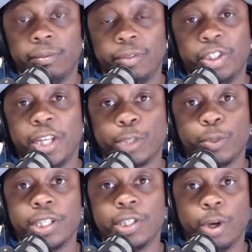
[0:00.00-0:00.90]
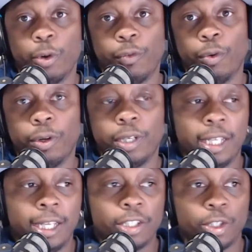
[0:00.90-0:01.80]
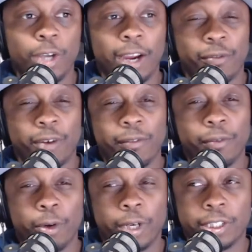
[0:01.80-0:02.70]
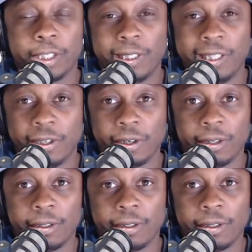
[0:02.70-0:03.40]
That's what he's known for. So you got Frank Vogel as your leader.